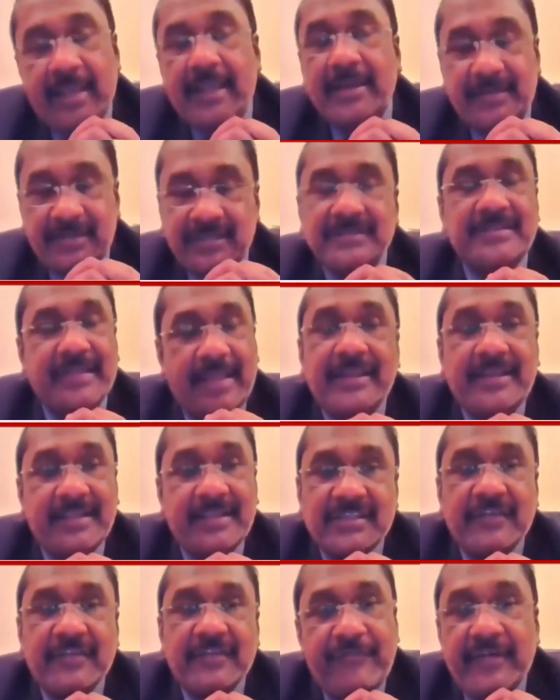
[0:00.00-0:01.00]
It
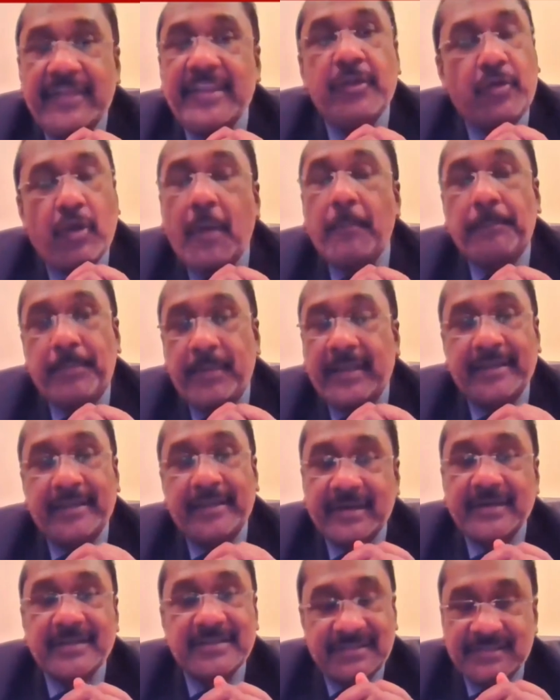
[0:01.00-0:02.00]
is a very
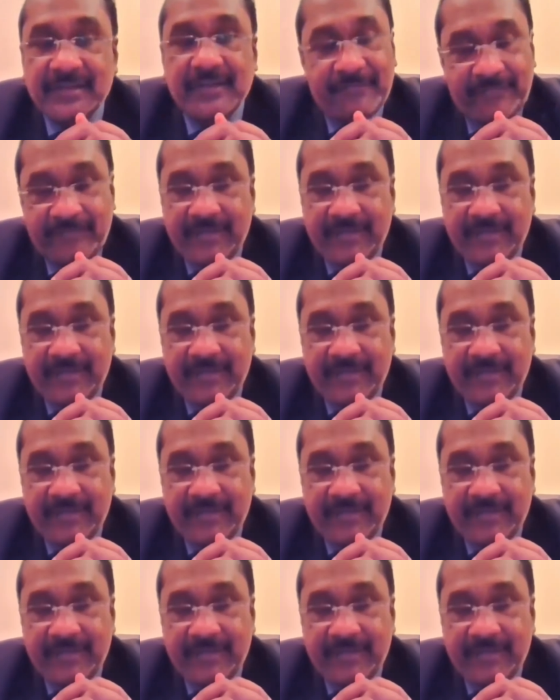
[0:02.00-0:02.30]
complicated stuff.